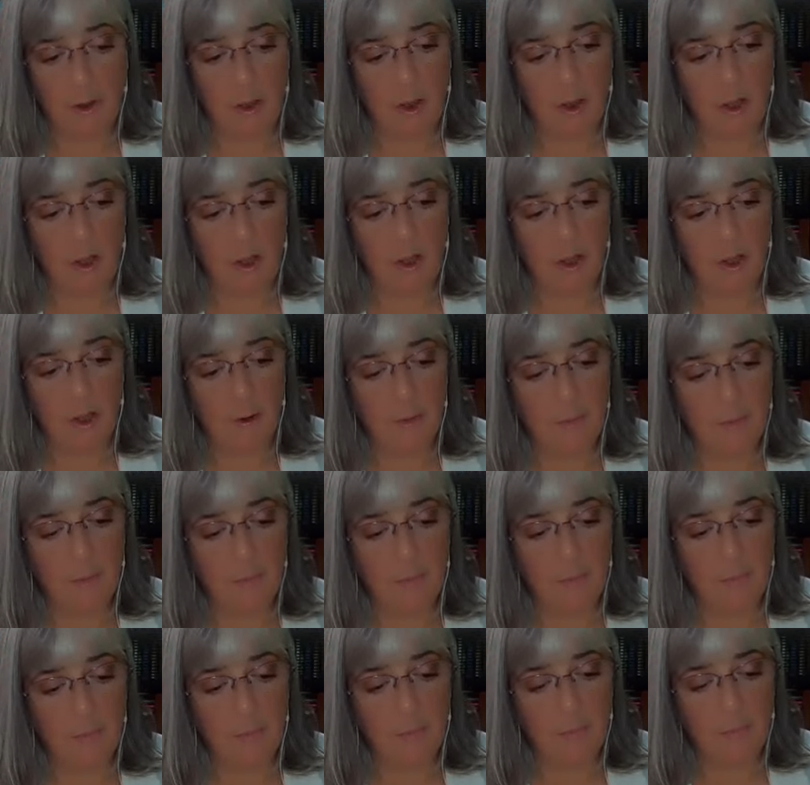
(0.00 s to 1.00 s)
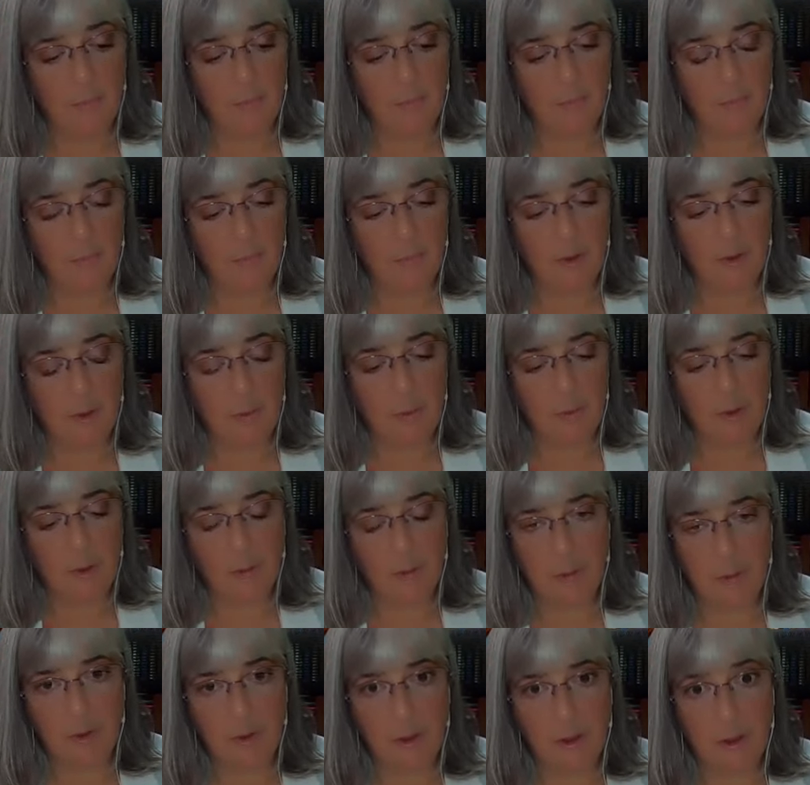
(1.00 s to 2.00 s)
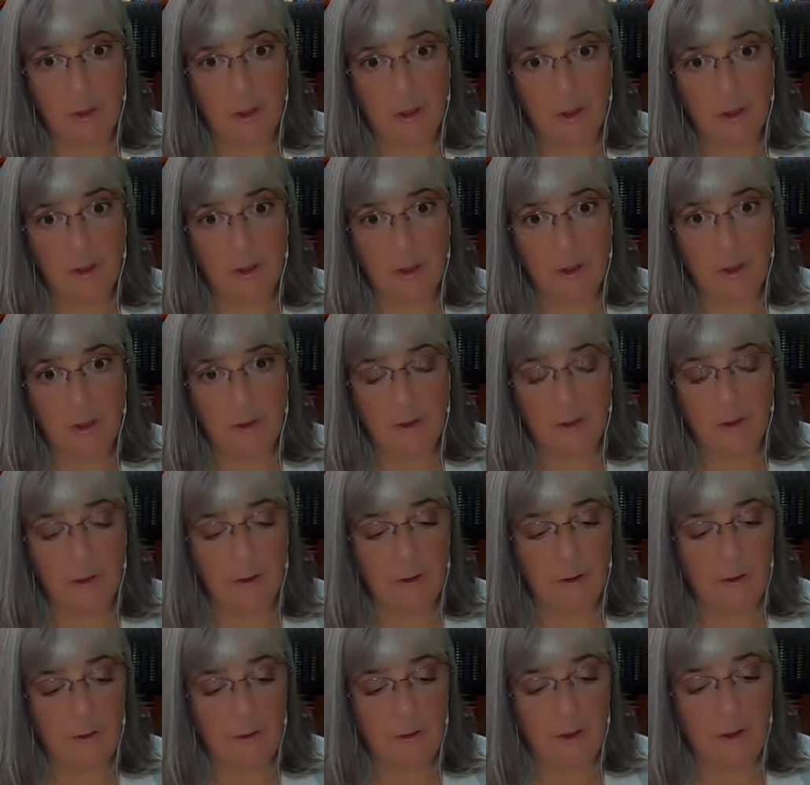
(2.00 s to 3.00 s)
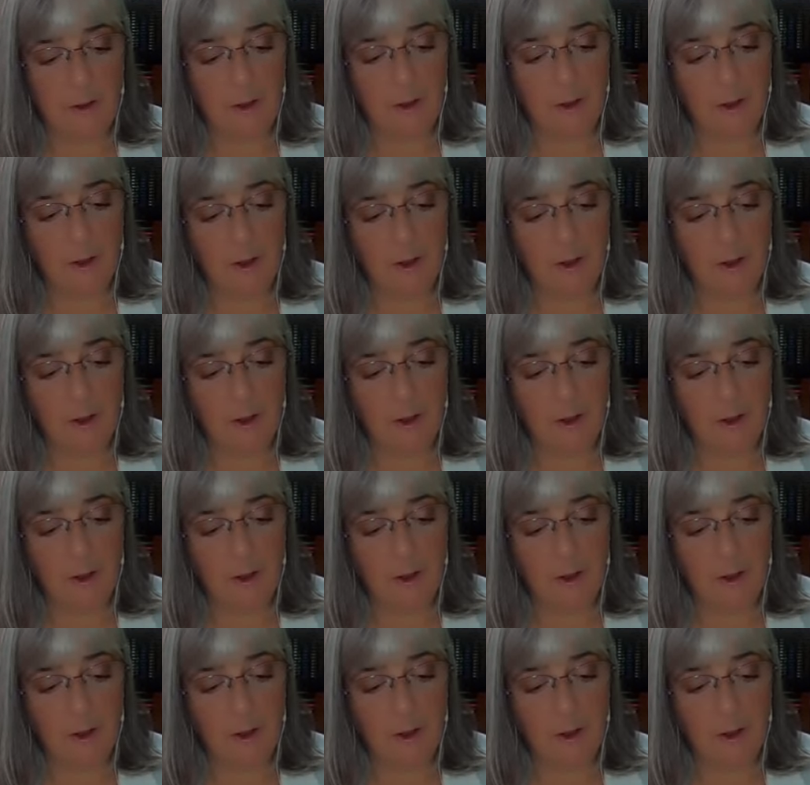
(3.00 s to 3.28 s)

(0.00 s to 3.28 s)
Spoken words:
They're probably neck and neck, honestly.